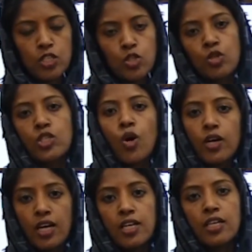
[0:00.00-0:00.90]
So,
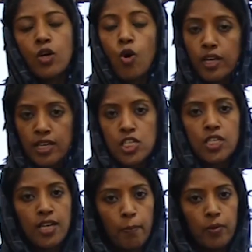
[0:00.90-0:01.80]
total the
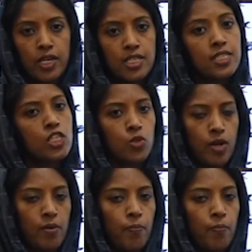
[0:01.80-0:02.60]
coordination number is 12.